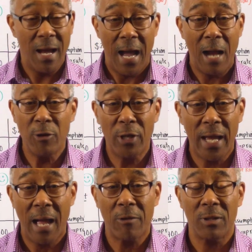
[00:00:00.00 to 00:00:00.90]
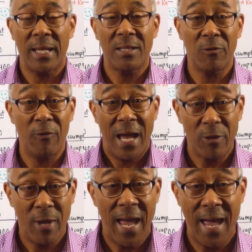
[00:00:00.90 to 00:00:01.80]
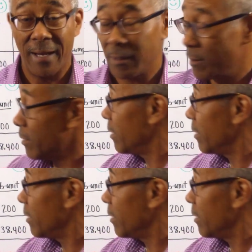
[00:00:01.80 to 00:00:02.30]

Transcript: How do you calculate the value add?